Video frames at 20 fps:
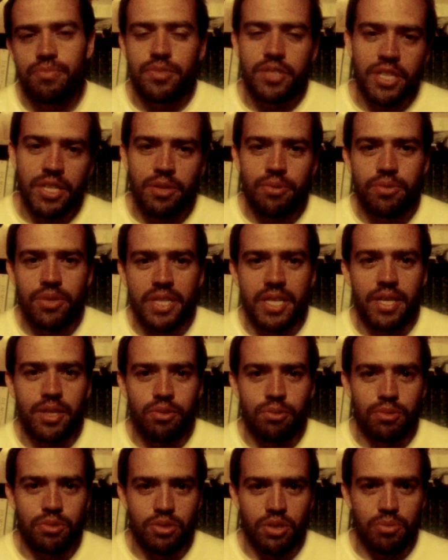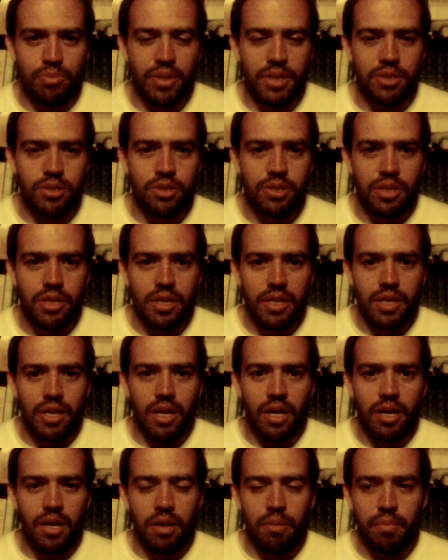think it through so much,
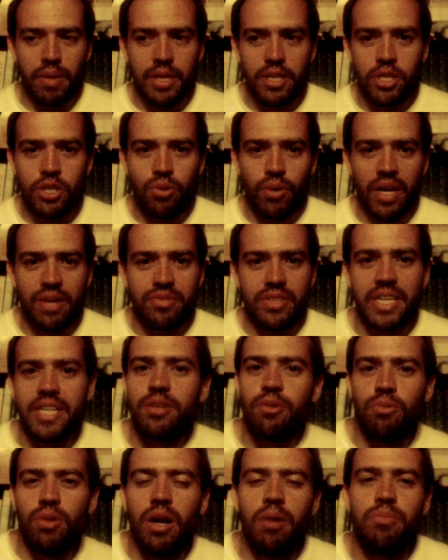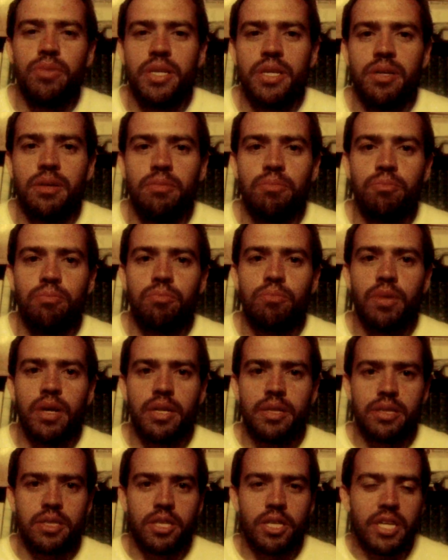and you don't have to interrupt them
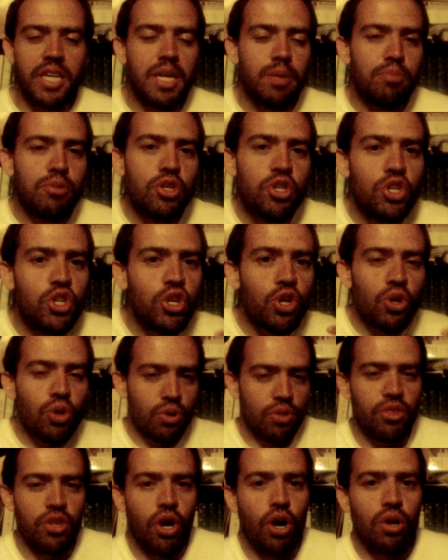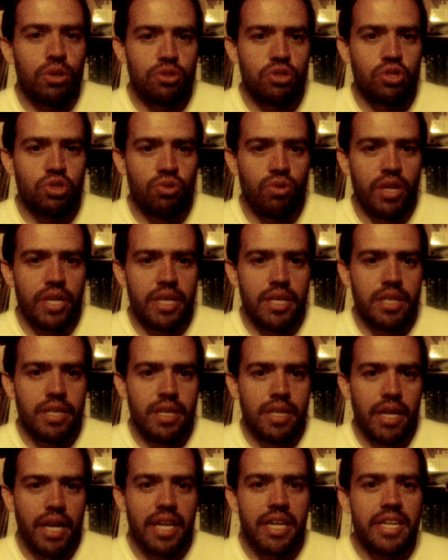to keep your thoughts straight
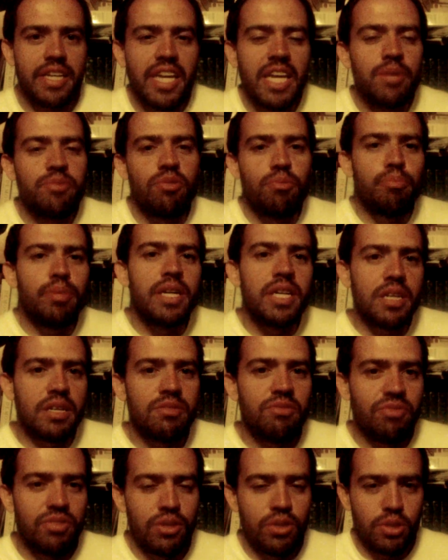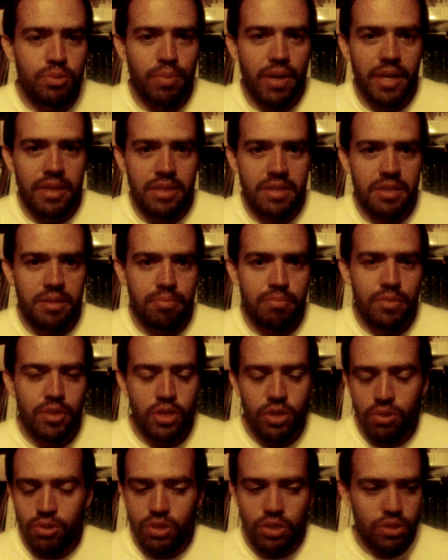and to keep from being confused by them.
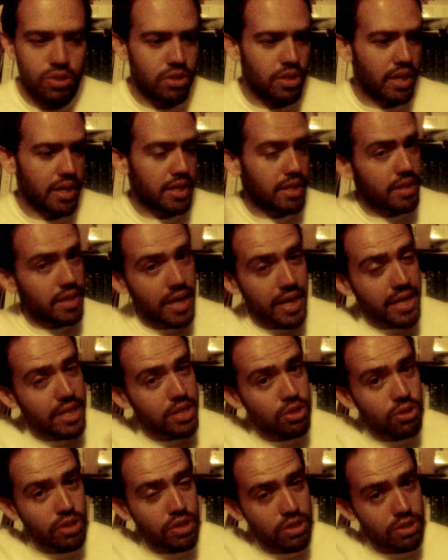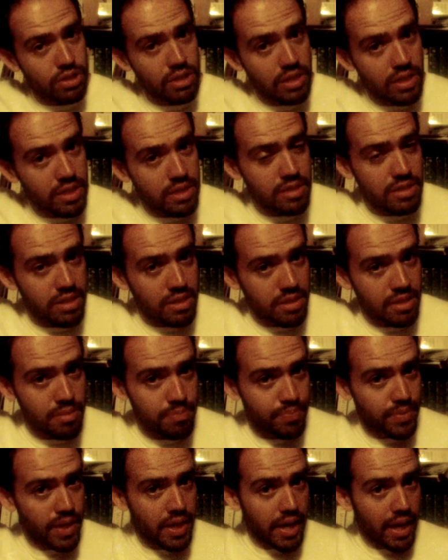You just you can just listen to
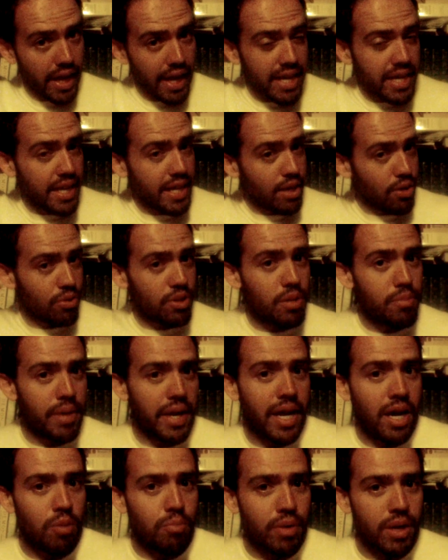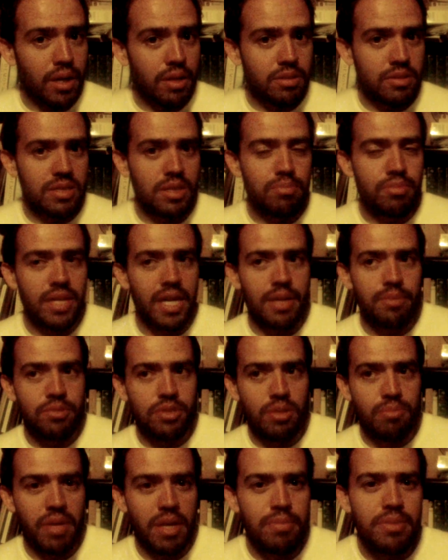them and hear them out, because sometimes
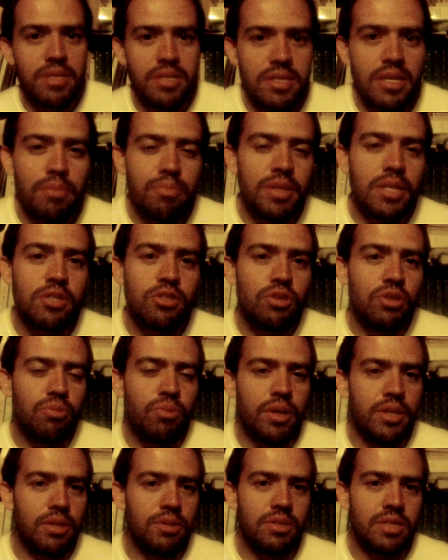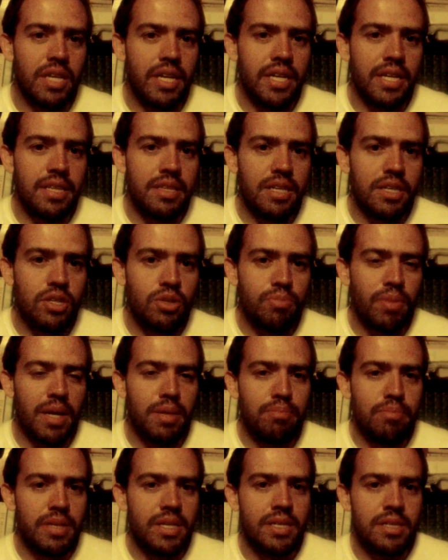there may be something to what they're saying that you
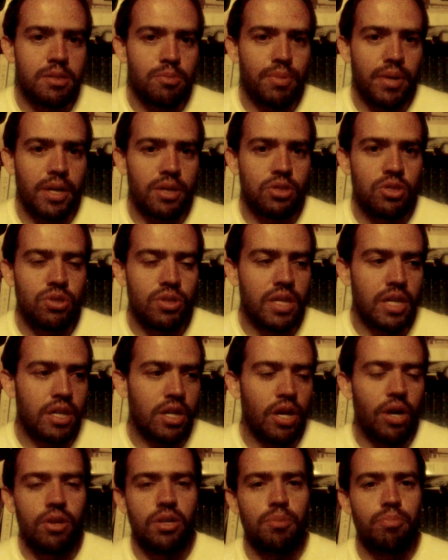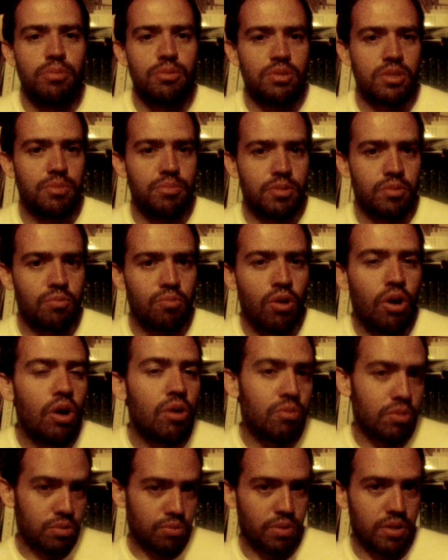might miss because you get caught up on something
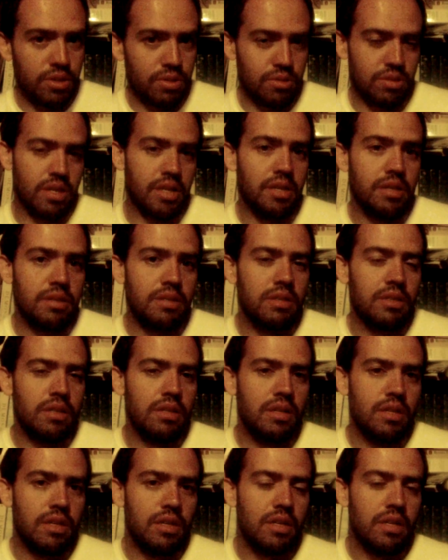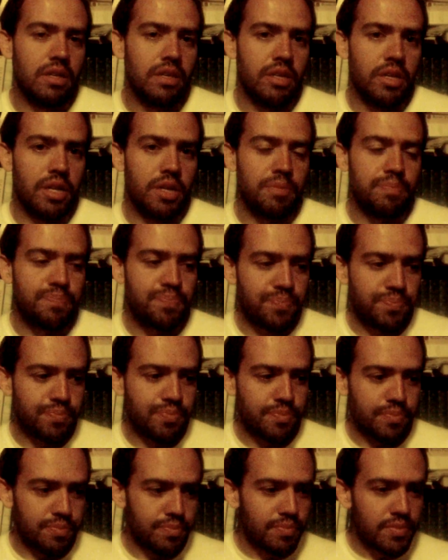wrong with what they're saying.
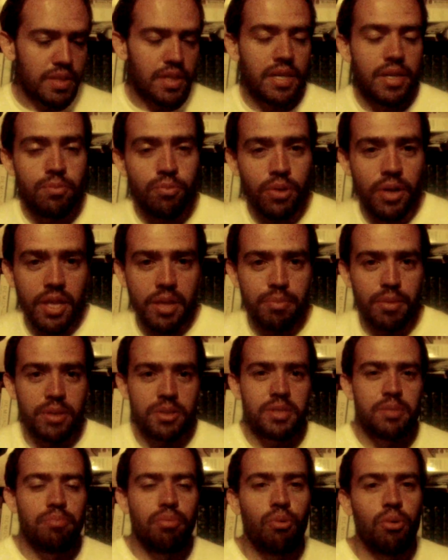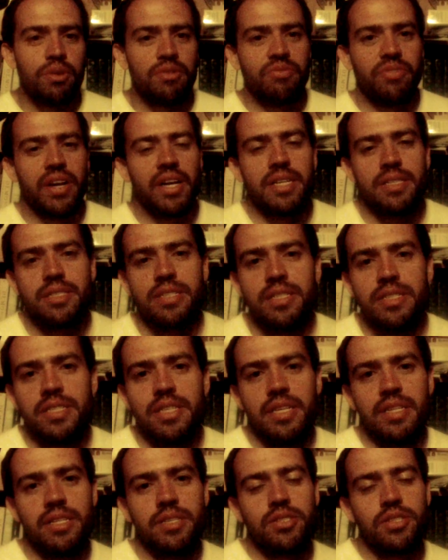And one of the most important fallacies
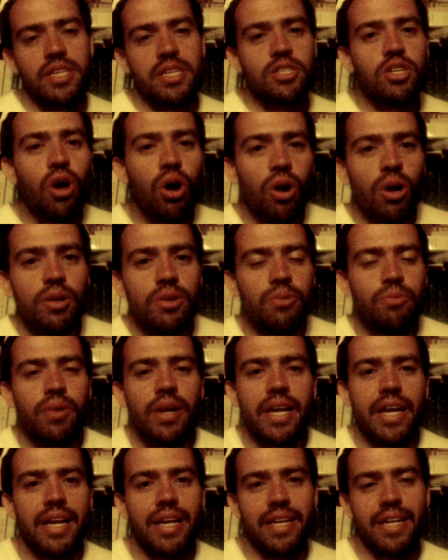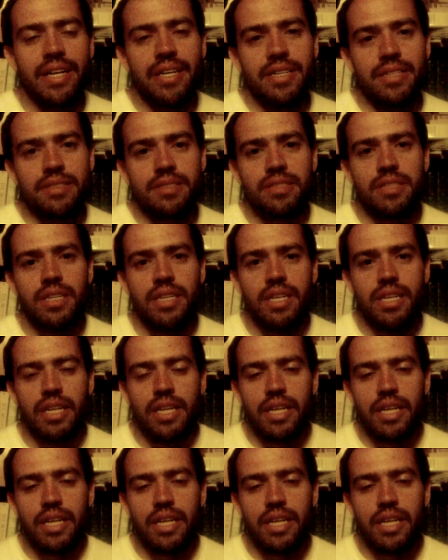that's hard to recognize